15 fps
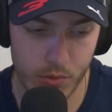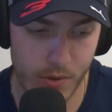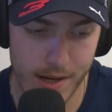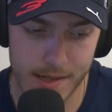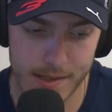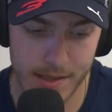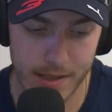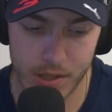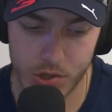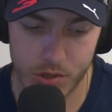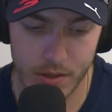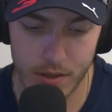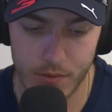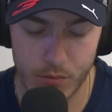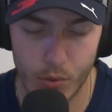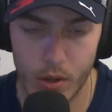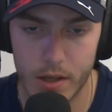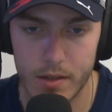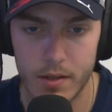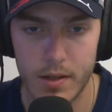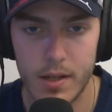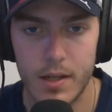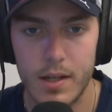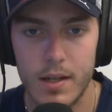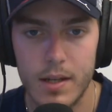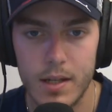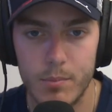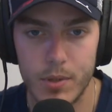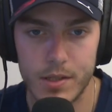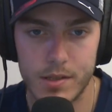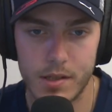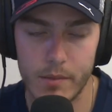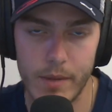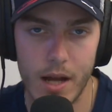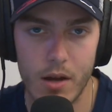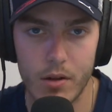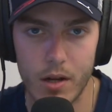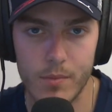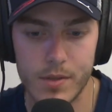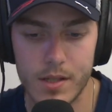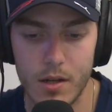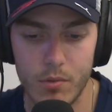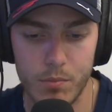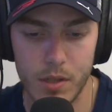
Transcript: a race that he shouldn't have won, but somehow comes out